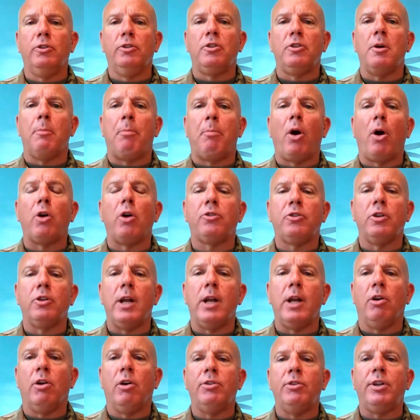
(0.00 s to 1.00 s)
the
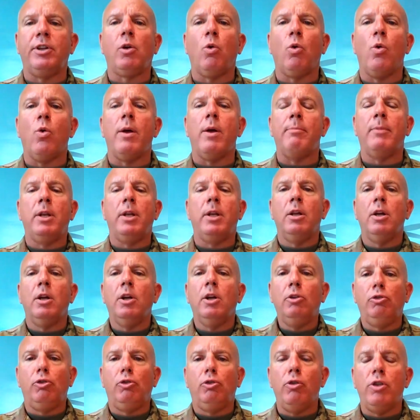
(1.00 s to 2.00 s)
personnel and the equipment
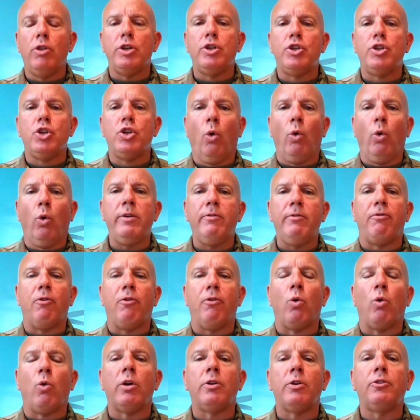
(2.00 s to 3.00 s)
to the joint
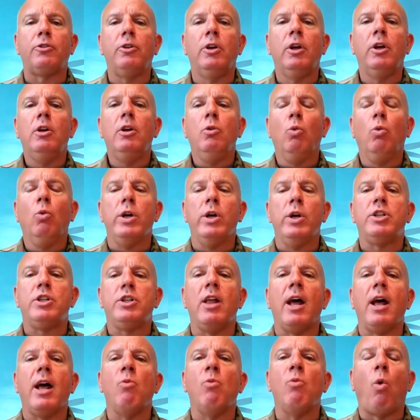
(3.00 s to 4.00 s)
force, which
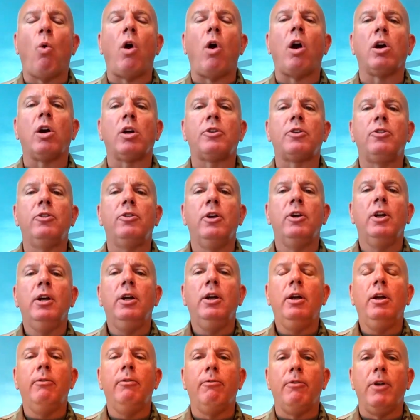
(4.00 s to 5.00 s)
then works
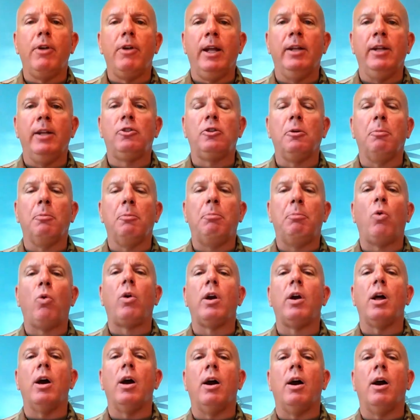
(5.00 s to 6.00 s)
in
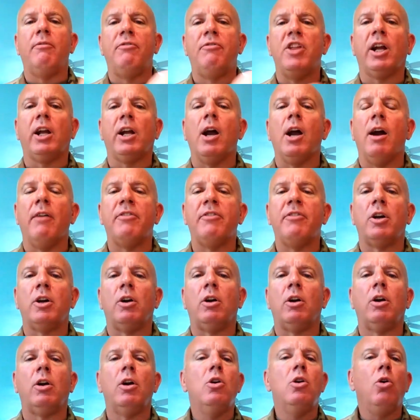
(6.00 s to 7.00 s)
support of the governor
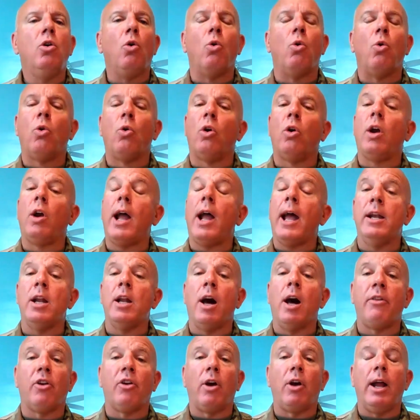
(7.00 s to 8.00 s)
or
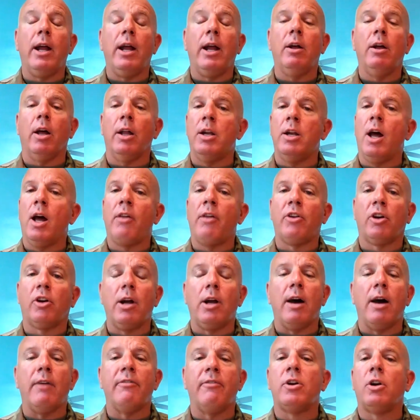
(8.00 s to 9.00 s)
another
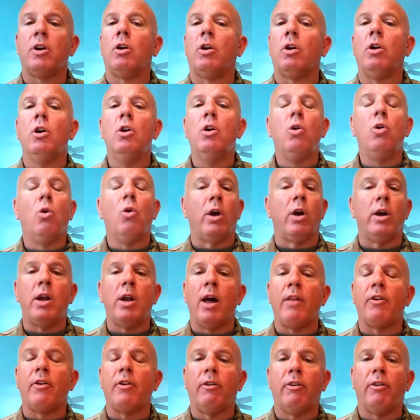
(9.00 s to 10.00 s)
governor or
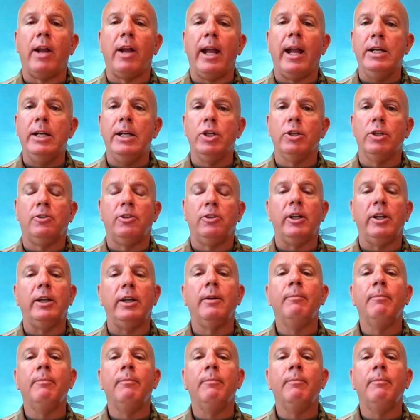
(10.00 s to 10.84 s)
another agency.